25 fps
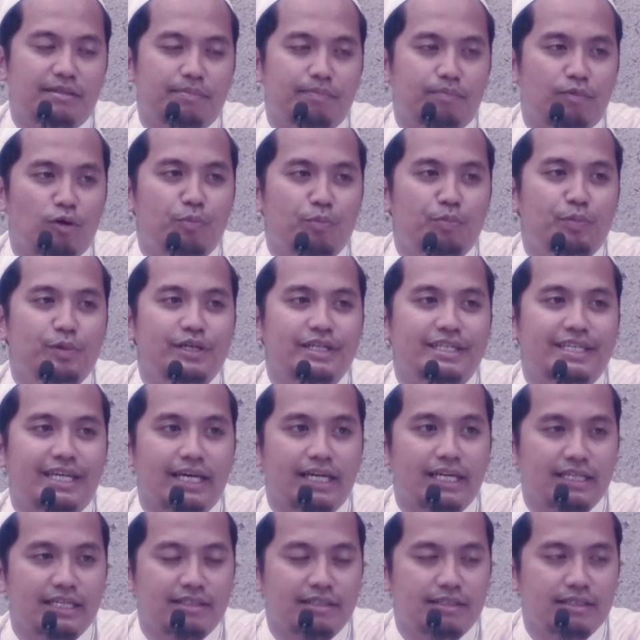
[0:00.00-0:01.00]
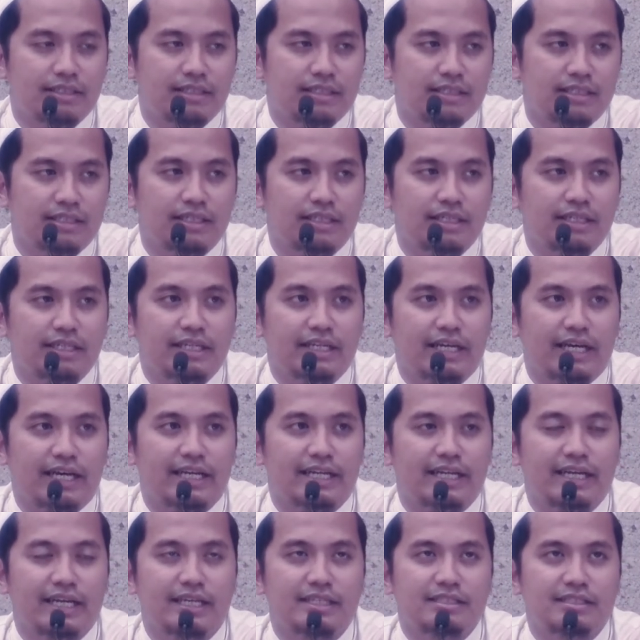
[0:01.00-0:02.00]
proper character
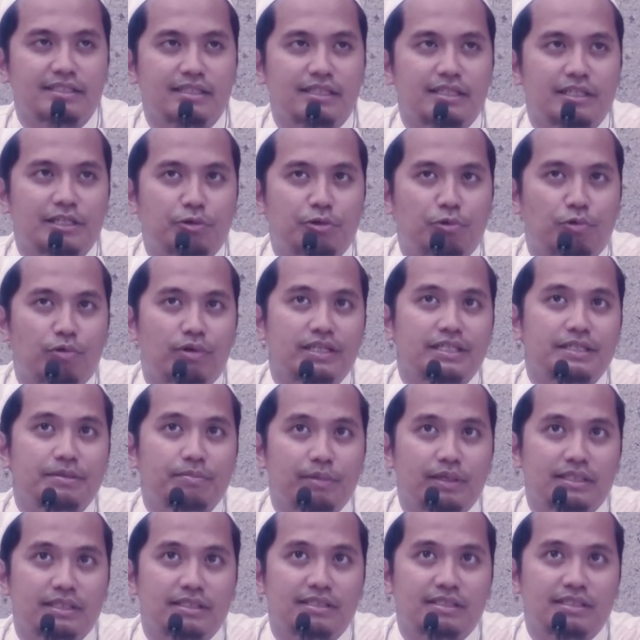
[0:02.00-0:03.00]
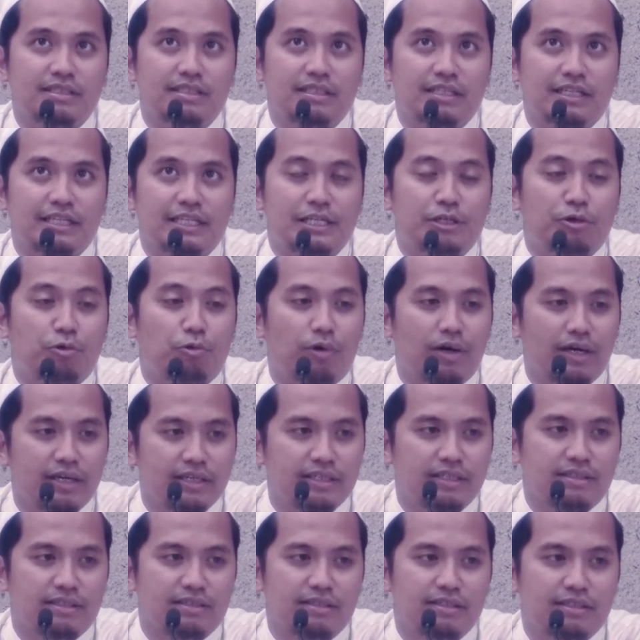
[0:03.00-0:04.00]
and has the requirements
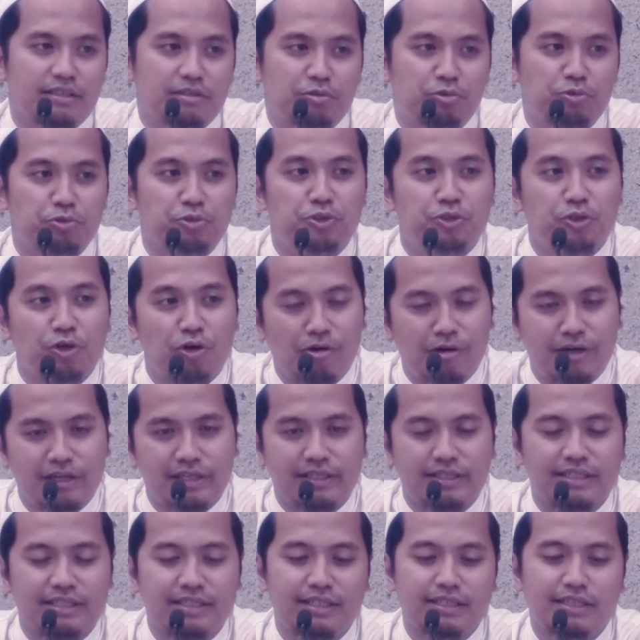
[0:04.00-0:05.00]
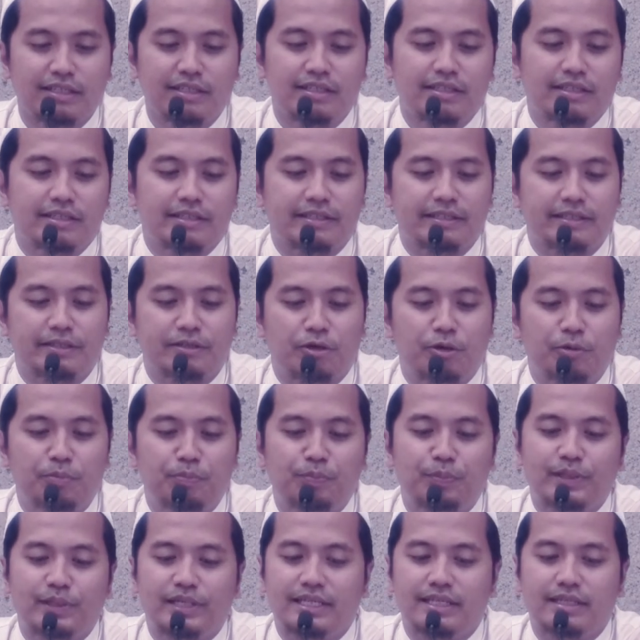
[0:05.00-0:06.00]
required to join the
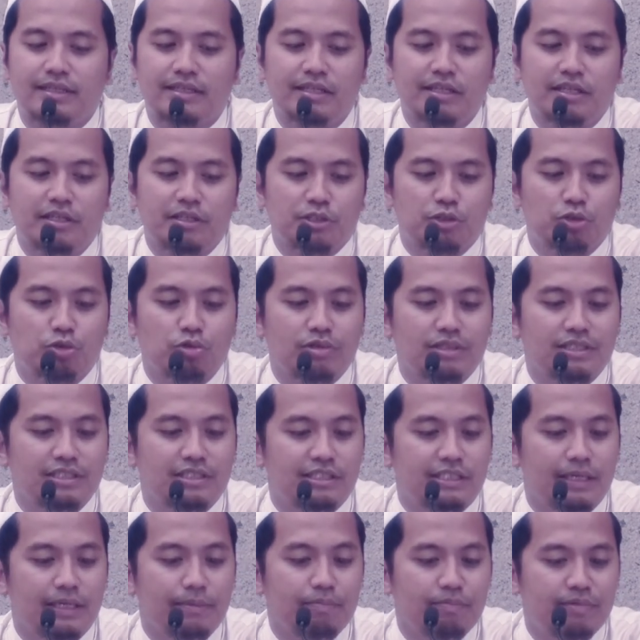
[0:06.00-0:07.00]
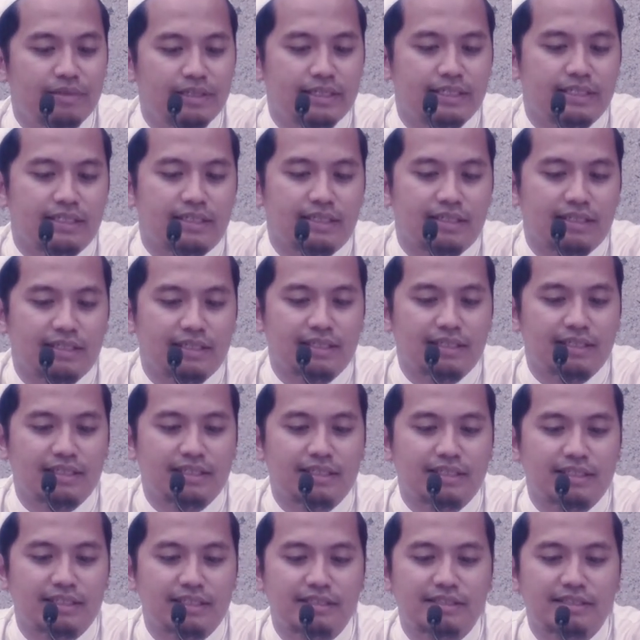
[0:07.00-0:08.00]
company. So the same thing
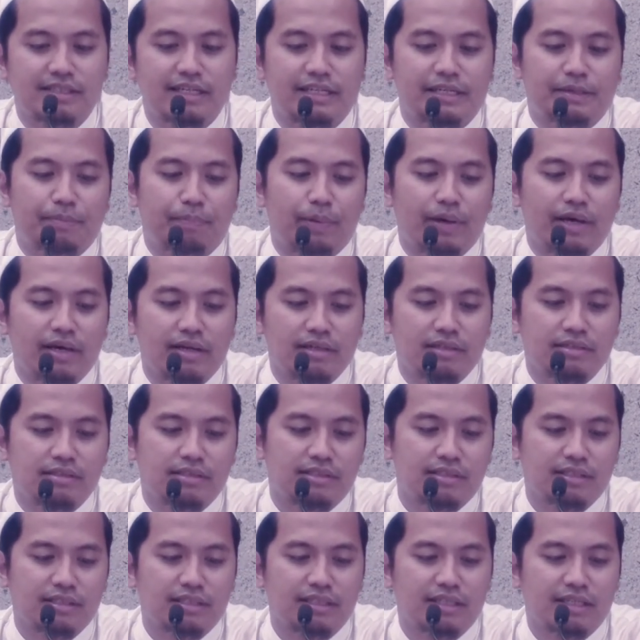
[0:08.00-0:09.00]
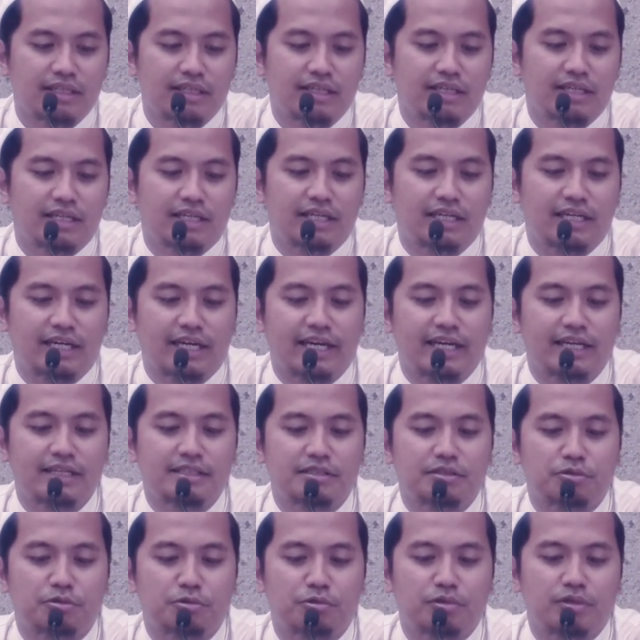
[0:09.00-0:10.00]
is that the parents
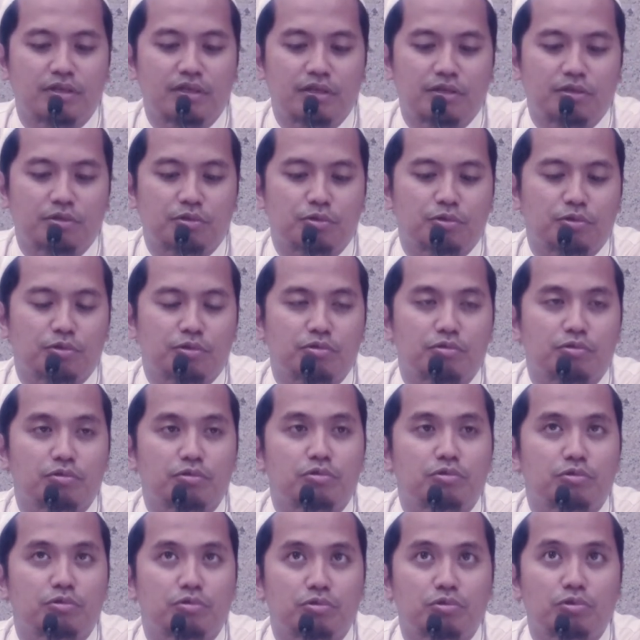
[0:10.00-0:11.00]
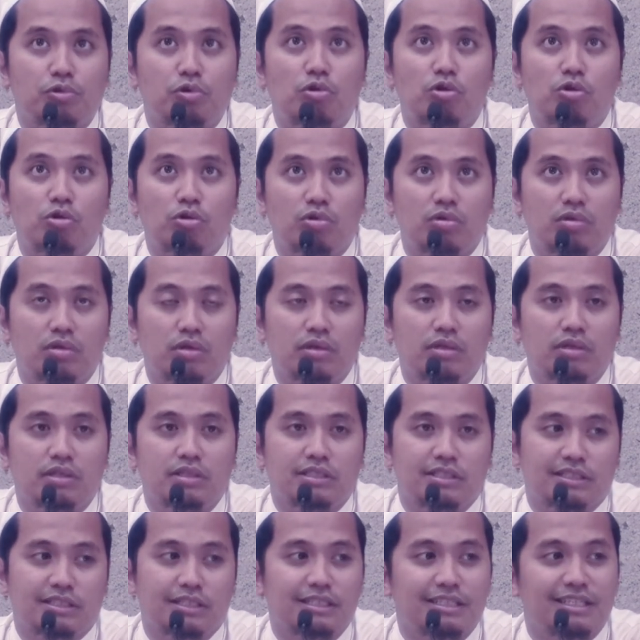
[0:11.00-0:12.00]
has to know
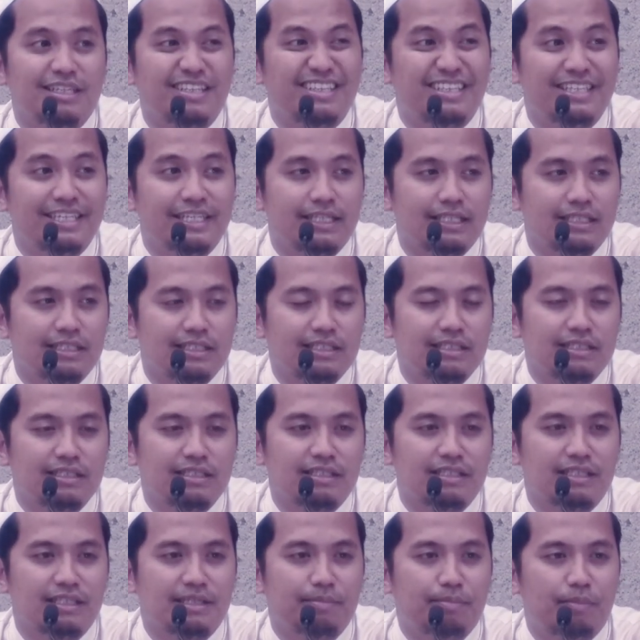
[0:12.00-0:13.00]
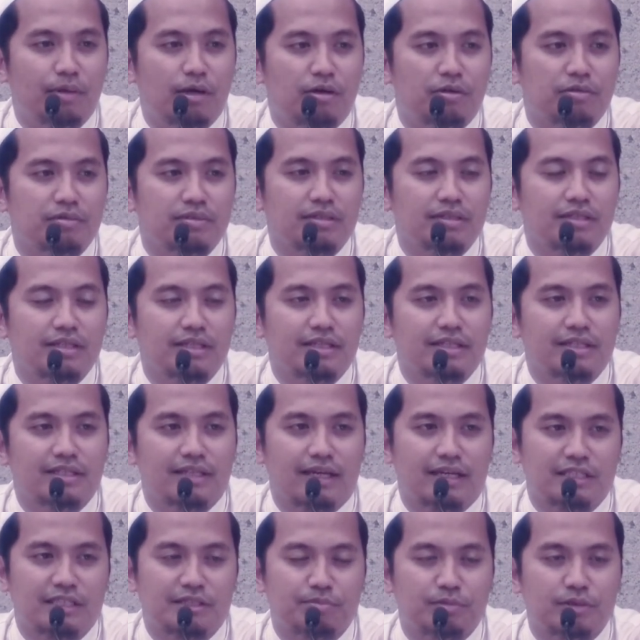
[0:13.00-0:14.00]
certain things about the
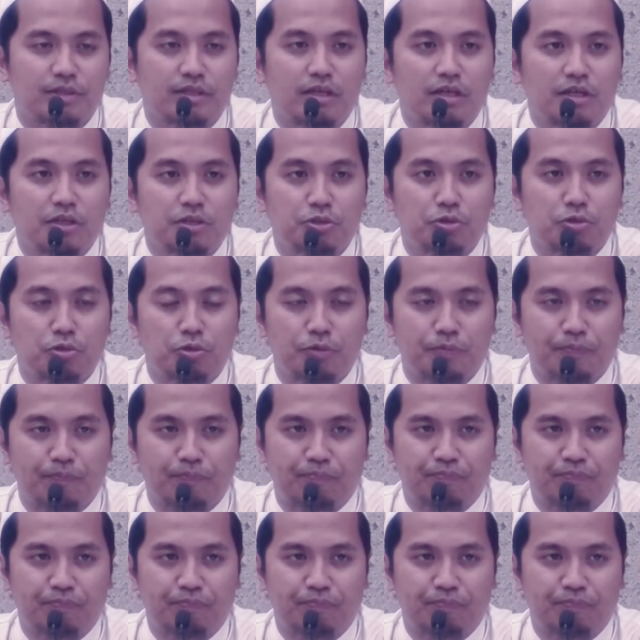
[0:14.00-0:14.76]
husband. So